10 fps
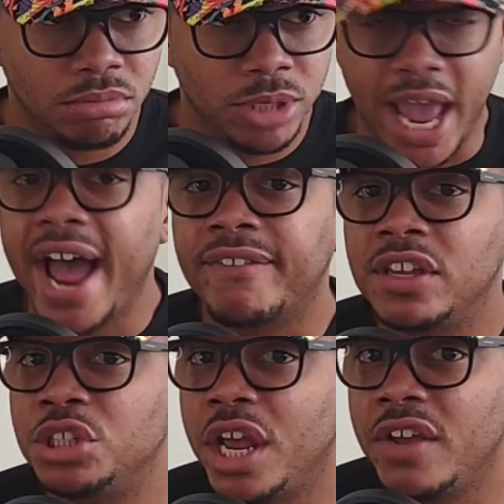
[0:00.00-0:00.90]
You have
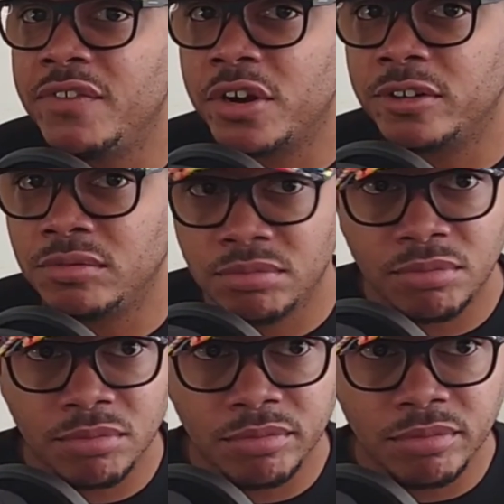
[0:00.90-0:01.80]
to shave your
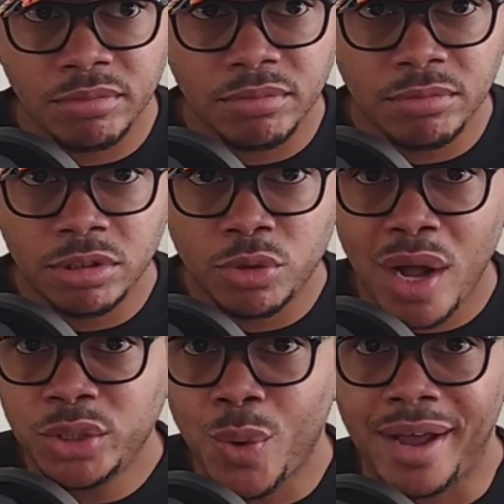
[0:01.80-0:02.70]

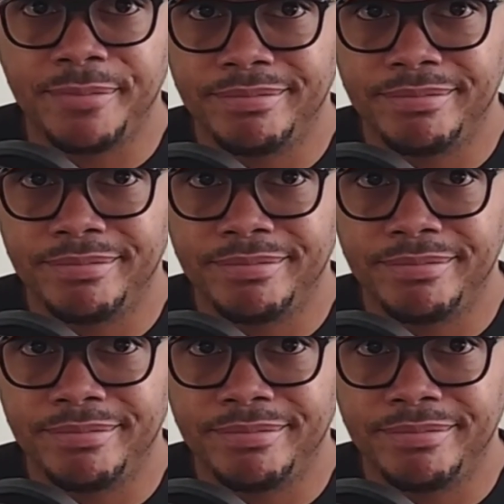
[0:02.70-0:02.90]
twat.